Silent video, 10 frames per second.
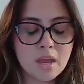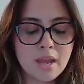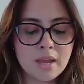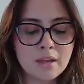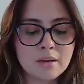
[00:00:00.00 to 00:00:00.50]

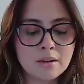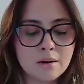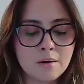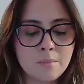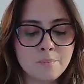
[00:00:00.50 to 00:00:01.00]
And
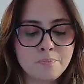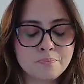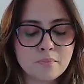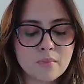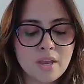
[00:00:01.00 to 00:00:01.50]

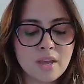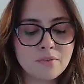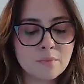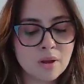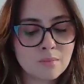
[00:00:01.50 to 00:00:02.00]
if
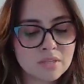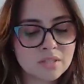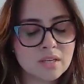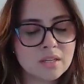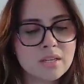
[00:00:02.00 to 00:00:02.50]
I'm not mistaken,